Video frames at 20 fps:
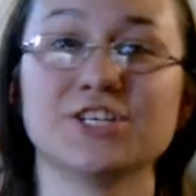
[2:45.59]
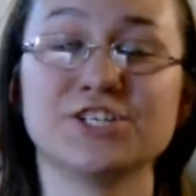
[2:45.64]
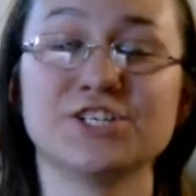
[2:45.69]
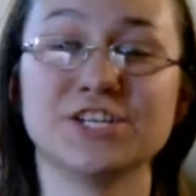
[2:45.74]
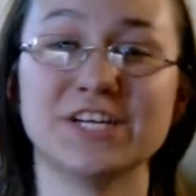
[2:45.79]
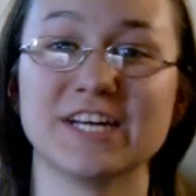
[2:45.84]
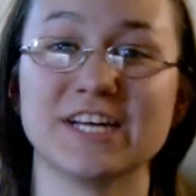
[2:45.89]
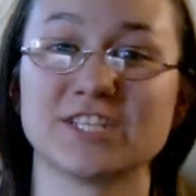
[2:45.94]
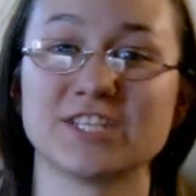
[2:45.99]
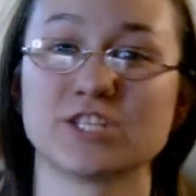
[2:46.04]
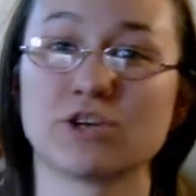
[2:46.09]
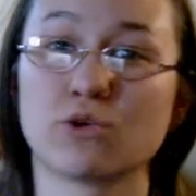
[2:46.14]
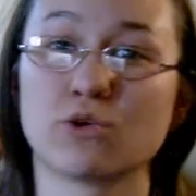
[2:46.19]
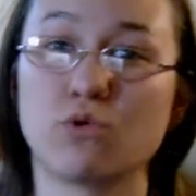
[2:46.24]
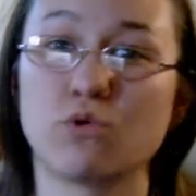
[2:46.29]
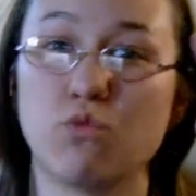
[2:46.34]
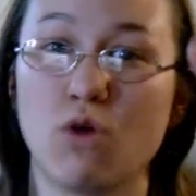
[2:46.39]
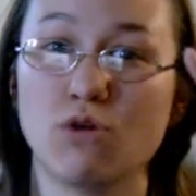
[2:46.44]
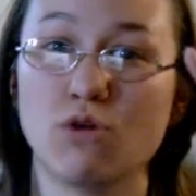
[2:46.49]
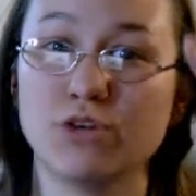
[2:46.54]
She gets
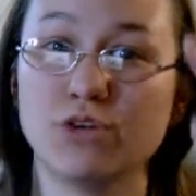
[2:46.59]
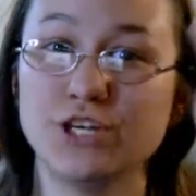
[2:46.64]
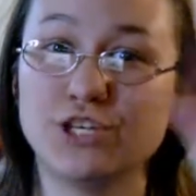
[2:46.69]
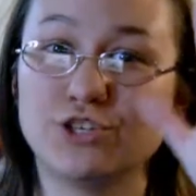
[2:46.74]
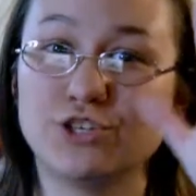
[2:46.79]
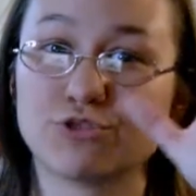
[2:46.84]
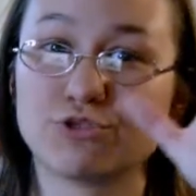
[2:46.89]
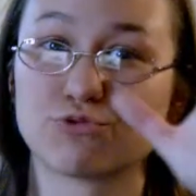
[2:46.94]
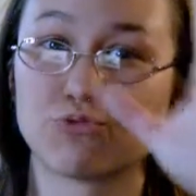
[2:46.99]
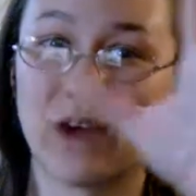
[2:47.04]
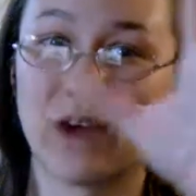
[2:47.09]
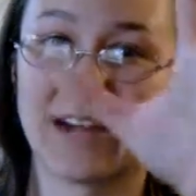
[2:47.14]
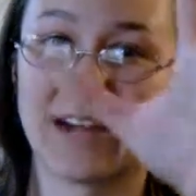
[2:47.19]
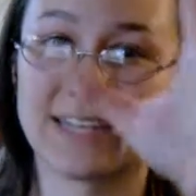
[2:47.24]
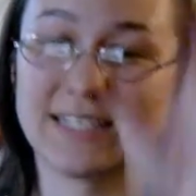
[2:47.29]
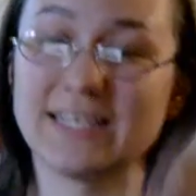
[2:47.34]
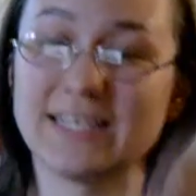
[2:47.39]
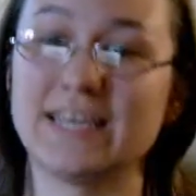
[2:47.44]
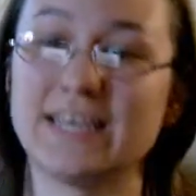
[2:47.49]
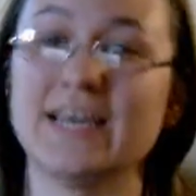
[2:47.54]
quoted
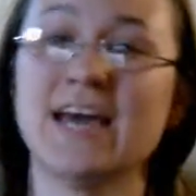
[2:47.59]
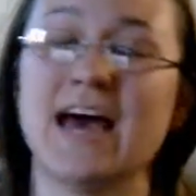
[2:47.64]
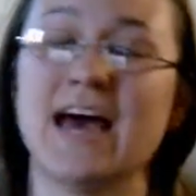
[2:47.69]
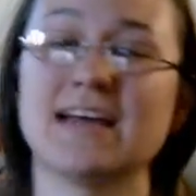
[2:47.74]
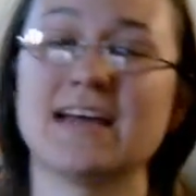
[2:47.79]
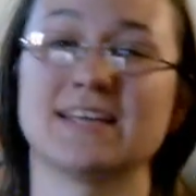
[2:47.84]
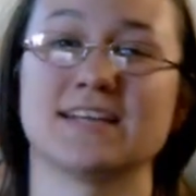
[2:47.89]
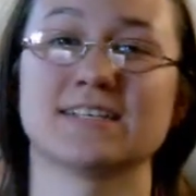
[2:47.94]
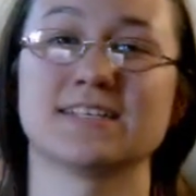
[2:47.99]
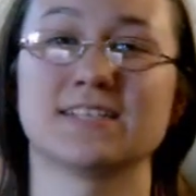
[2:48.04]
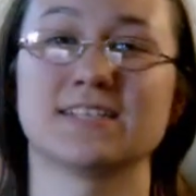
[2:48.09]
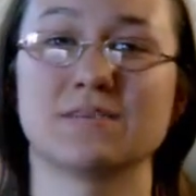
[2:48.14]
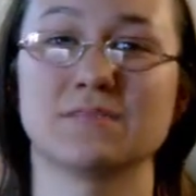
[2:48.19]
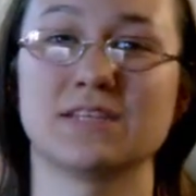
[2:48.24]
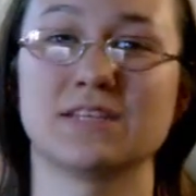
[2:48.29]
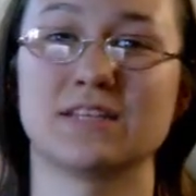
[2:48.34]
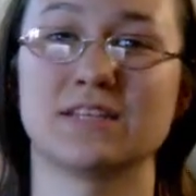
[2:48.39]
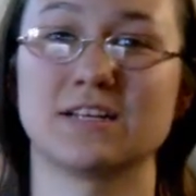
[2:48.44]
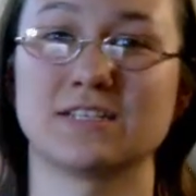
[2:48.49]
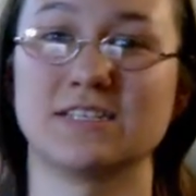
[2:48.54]
directly, and that is
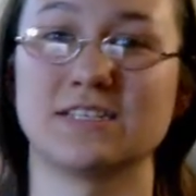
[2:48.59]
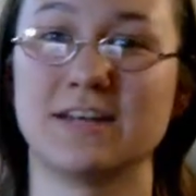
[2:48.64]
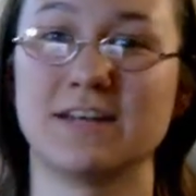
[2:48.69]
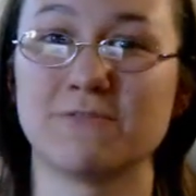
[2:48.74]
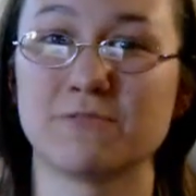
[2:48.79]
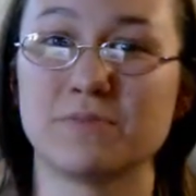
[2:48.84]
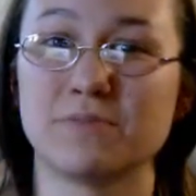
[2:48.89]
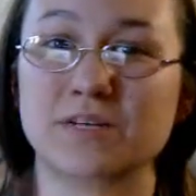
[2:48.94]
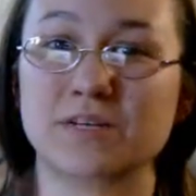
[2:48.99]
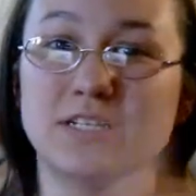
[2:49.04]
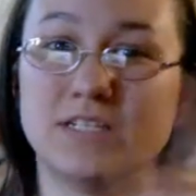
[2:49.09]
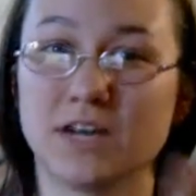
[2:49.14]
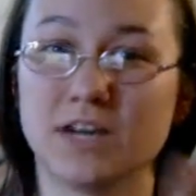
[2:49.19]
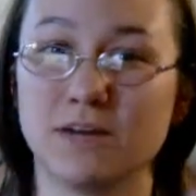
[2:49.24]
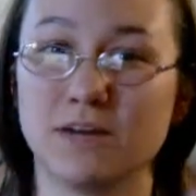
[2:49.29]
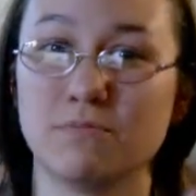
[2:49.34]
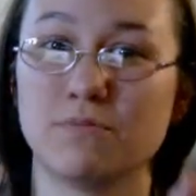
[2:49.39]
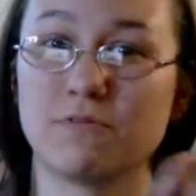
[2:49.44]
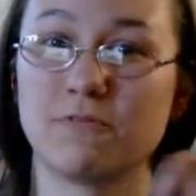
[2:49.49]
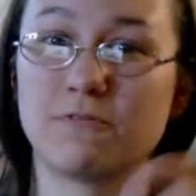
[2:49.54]
something that has never been
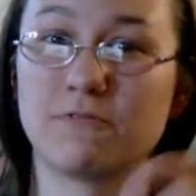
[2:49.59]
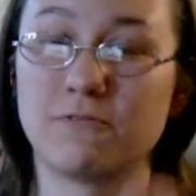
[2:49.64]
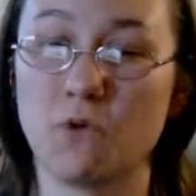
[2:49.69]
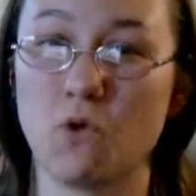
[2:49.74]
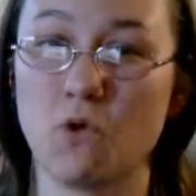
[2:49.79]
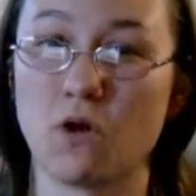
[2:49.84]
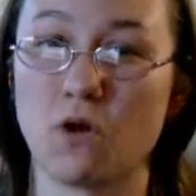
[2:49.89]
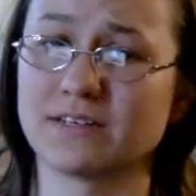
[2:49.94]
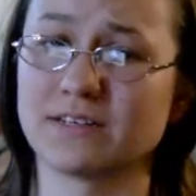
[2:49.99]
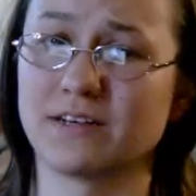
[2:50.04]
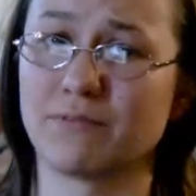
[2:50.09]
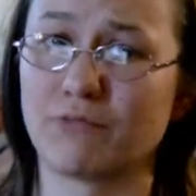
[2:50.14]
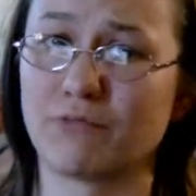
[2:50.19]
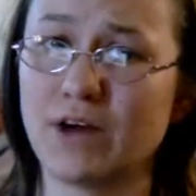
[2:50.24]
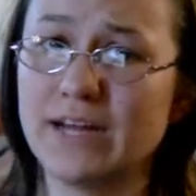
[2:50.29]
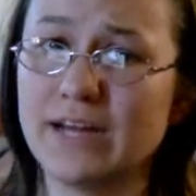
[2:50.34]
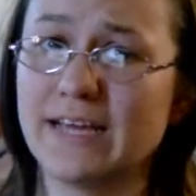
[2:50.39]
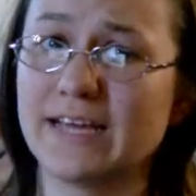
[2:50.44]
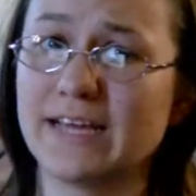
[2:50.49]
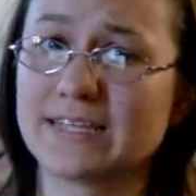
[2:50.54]
done before. I'm
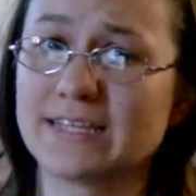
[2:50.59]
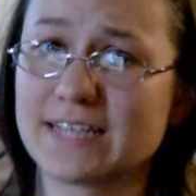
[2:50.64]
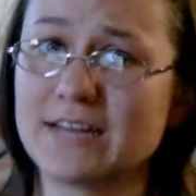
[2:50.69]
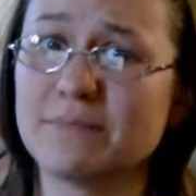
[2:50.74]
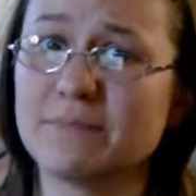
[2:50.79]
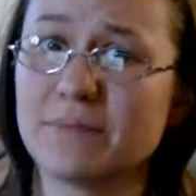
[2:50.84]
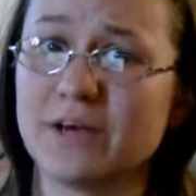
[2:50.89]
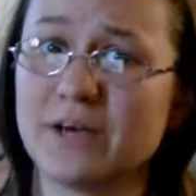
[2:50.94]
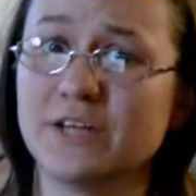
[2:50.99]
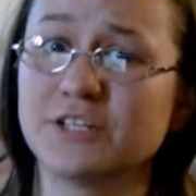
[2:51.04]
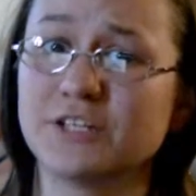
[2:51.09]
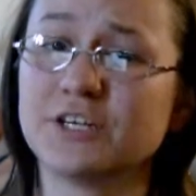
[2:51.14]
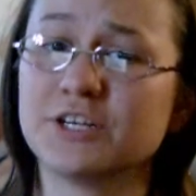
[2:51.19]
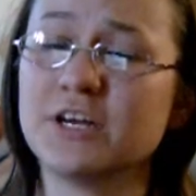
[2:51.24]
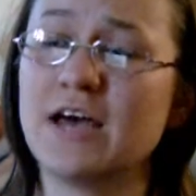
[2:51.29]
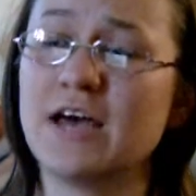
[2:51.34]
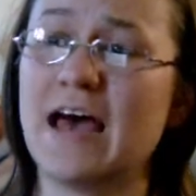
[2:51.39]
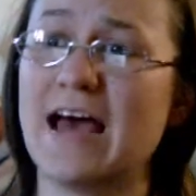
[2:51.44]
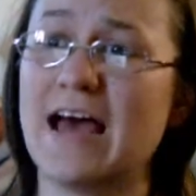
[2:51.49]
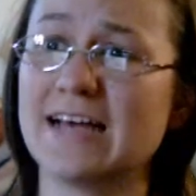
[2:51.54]
writing a 10-page
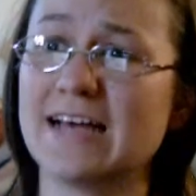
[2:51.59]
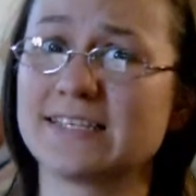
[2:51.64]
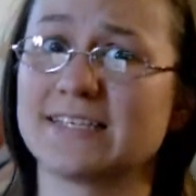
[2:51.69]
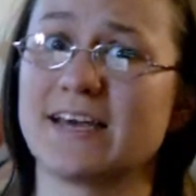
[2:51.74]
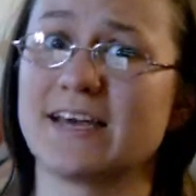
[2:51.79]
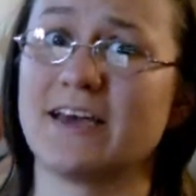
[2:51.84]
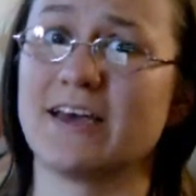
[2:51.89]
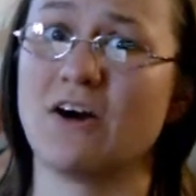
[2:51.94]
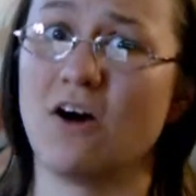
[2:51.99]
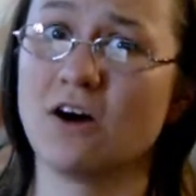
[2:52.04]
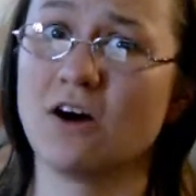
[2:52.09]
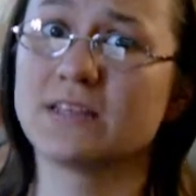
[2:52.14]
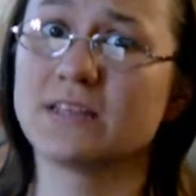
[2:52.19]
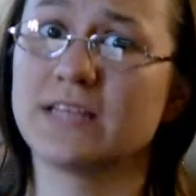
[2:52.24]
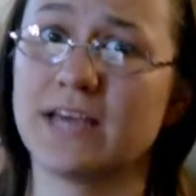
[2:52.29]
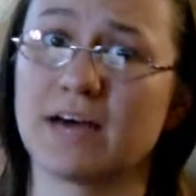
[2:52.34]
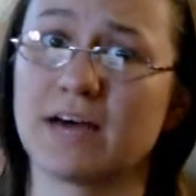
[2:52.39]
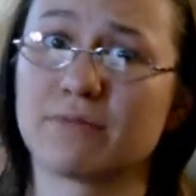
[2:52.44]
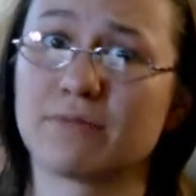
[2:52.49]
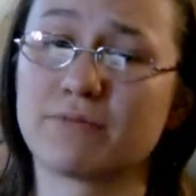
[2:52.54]
essay on
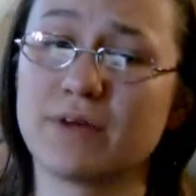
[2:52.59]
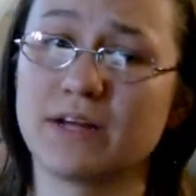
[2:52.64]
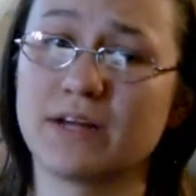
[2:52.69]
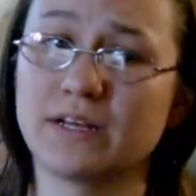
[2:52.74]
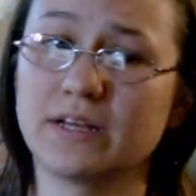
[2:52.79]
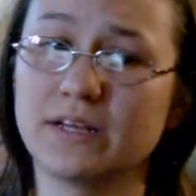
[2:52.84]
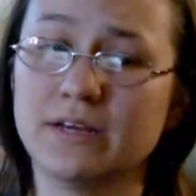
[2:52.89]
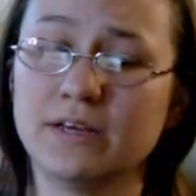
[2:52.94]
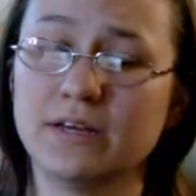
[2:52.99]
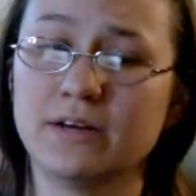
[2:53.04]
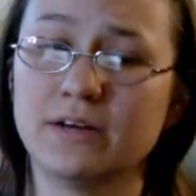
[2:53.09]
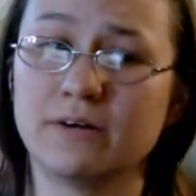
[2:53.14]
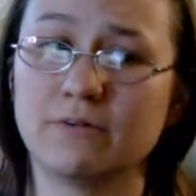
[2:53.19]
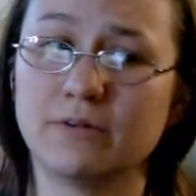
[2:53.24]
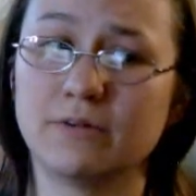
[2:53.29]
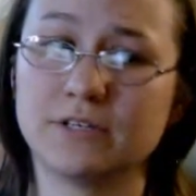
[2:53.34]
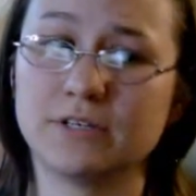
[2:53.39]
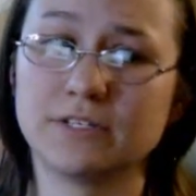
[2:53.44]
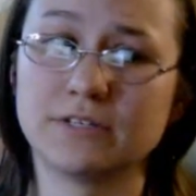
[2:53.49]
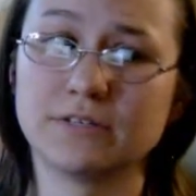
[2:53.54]
the Amoretti,
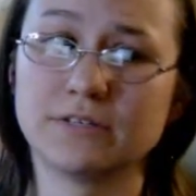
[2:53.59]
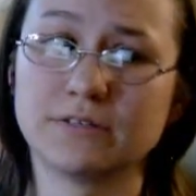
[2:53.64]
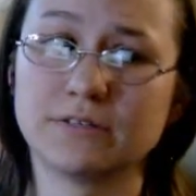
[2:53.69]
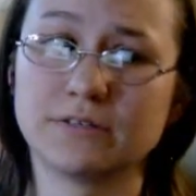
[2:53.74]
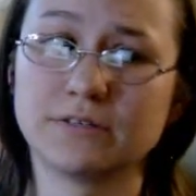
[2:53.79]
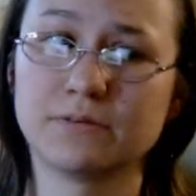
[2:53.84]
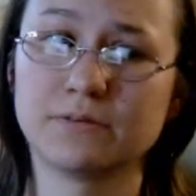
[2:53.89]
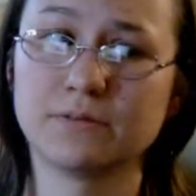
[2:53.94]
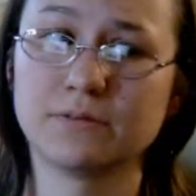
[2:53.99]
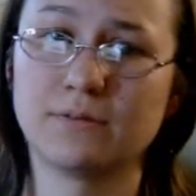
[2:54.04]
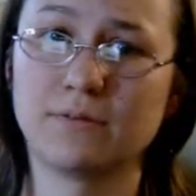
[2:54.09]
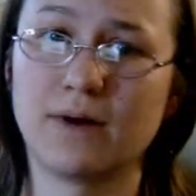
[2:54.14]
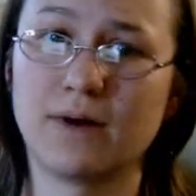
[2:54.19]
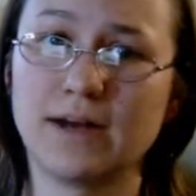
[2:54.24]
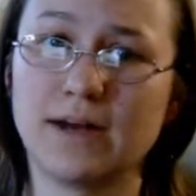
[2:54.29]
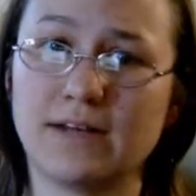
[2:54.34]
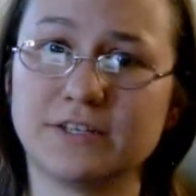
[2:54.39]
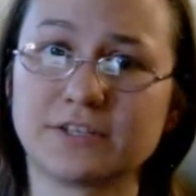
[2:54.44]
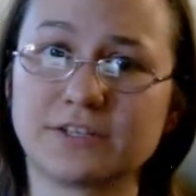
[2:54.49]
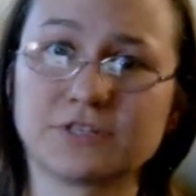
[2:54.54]
which is
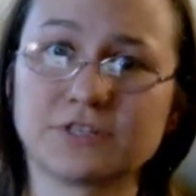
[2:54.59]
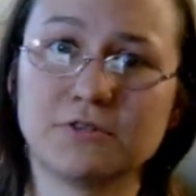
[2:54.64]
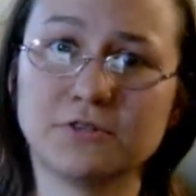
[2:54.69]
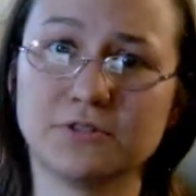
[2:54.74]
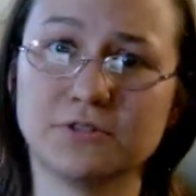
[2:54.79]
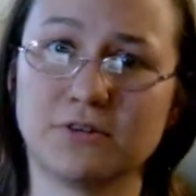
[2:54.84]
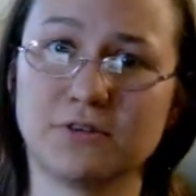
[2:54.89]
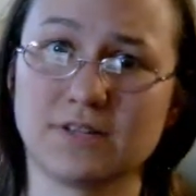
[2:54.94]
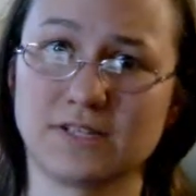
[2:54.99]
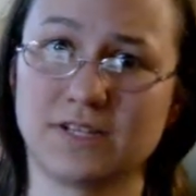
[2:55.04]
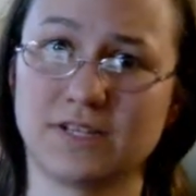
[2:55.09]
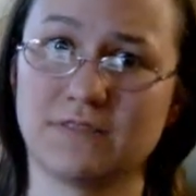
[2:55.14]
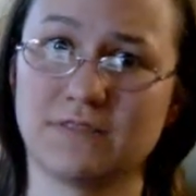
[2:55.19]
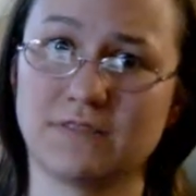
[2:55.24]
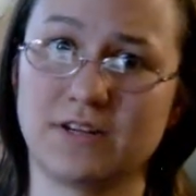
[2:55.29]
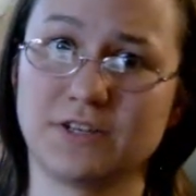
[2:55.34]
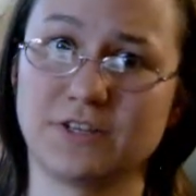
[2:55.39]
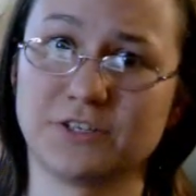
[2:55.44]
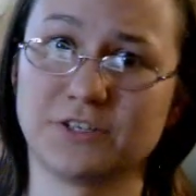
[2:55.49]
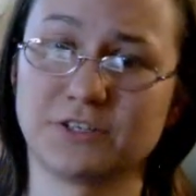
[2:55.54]
why I just told you all the stuff
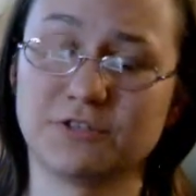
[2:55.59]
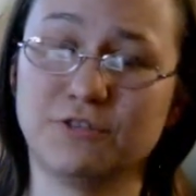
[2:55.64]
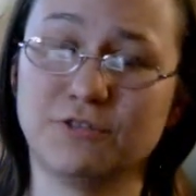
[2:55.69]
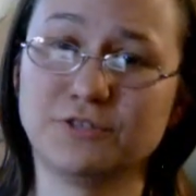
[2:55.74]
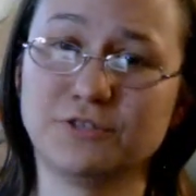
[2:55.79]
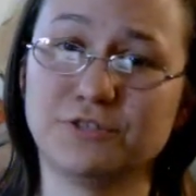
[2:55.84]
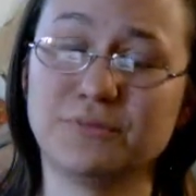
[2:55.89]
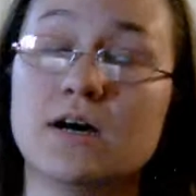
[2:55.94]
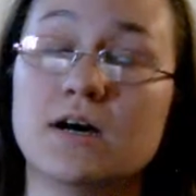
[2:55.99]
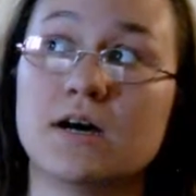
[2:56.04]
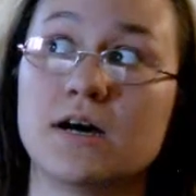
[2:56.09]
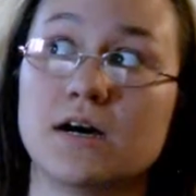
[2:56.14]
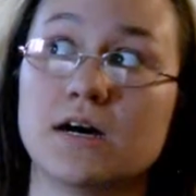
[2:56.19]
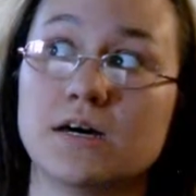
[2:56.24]
that I just told you.